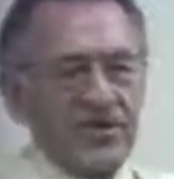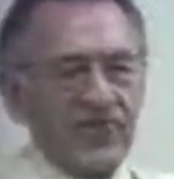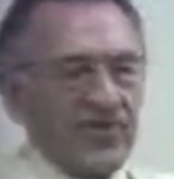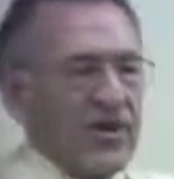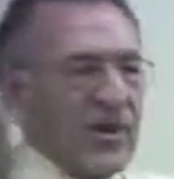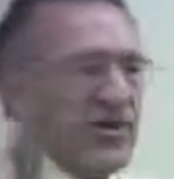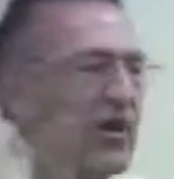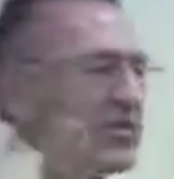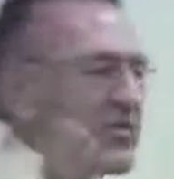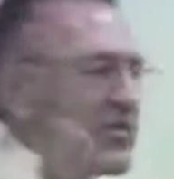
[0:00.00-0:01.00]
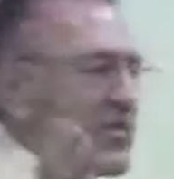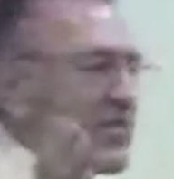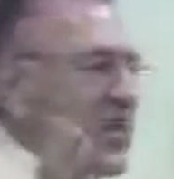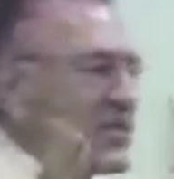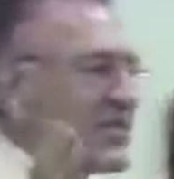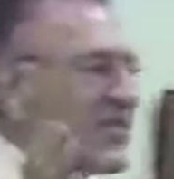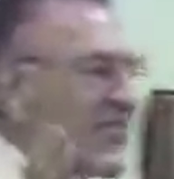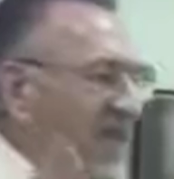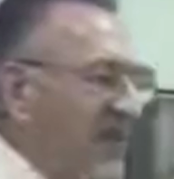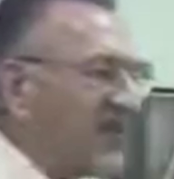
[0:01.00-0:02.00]
if we are not to the place of
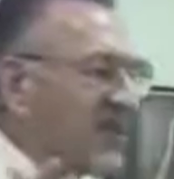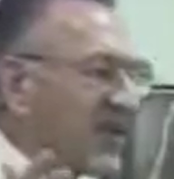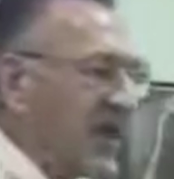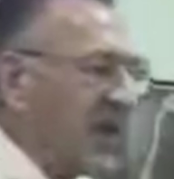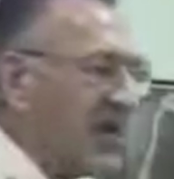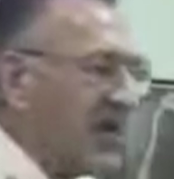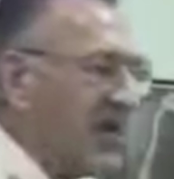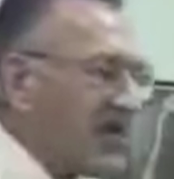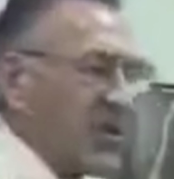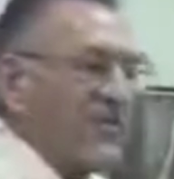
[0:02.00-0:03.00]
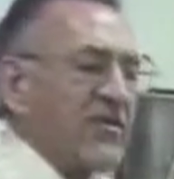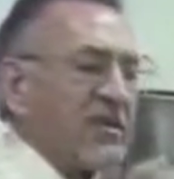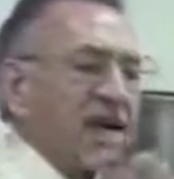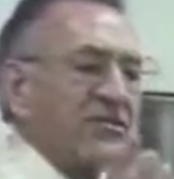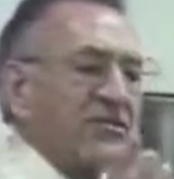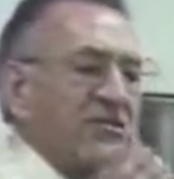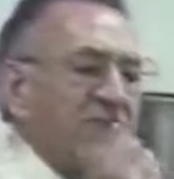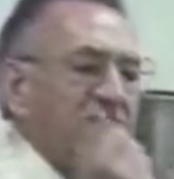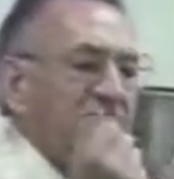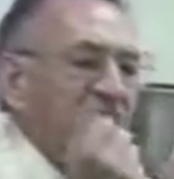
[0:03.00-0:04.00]
faith today where we got to
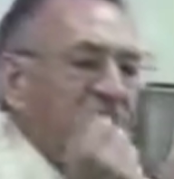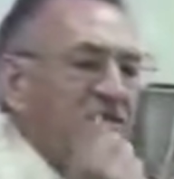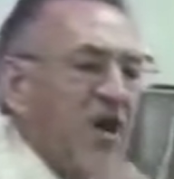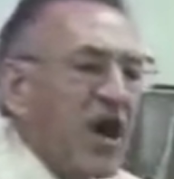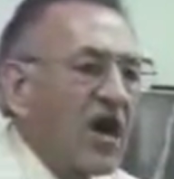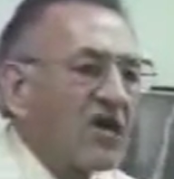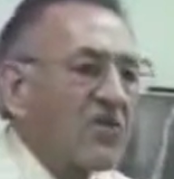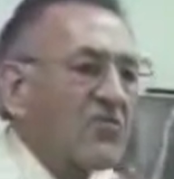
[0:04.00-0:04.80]
just believe God